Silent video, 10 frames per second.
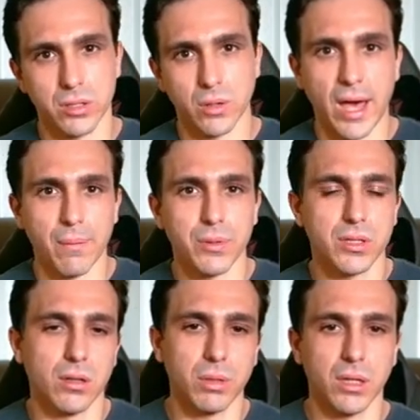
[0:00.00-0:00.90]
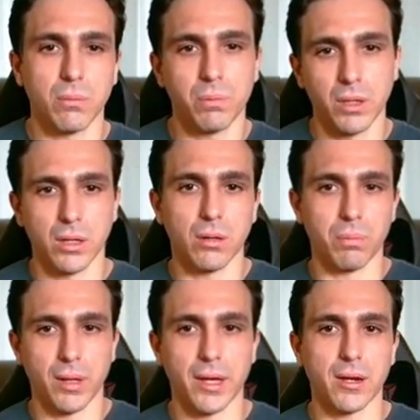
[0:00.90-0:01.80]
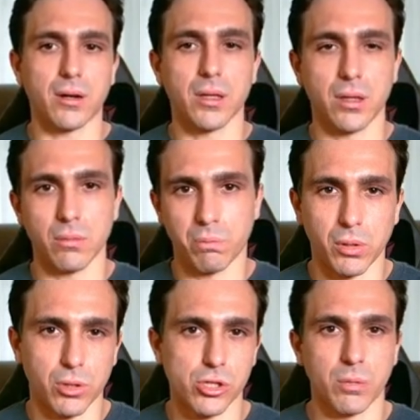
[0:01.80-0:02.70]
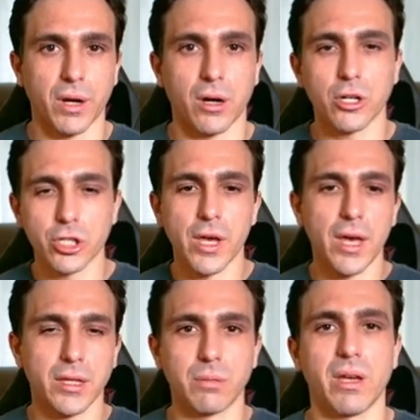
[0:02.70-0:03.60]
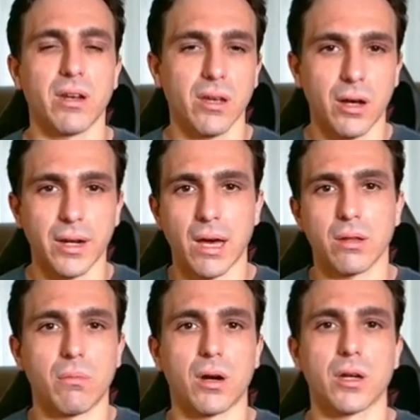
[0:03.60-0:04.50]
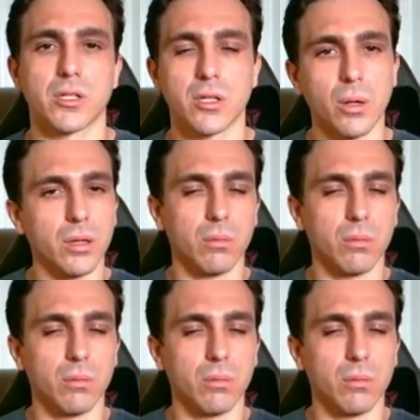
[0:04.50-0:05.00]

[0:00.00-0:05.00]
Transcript: So Apple's gonna be a big player, bullish or bearish, depending on how the market's going.